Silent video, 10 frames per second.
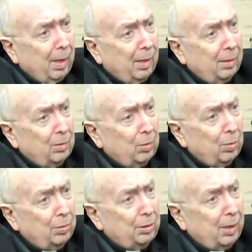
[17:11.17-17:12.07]
and
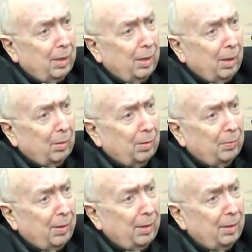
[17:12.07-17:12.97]
to share our
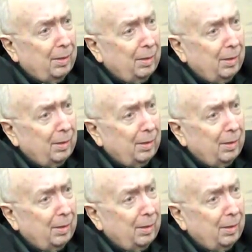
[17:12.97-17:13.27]
faith,